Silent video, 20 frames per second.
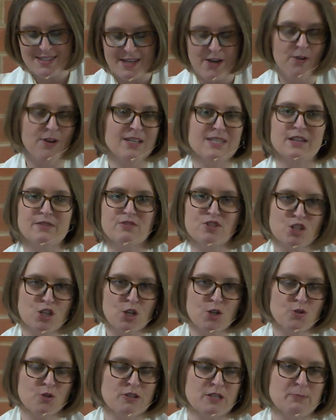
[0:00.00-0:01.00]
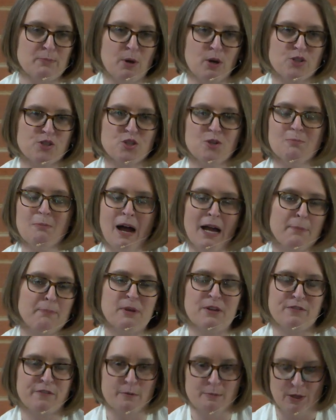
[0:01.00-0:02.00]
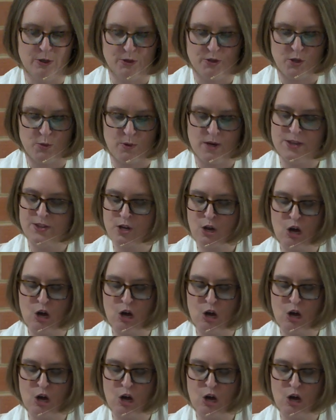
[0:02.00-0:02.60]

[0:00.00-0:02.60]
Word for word: series of children's books you might be familiar with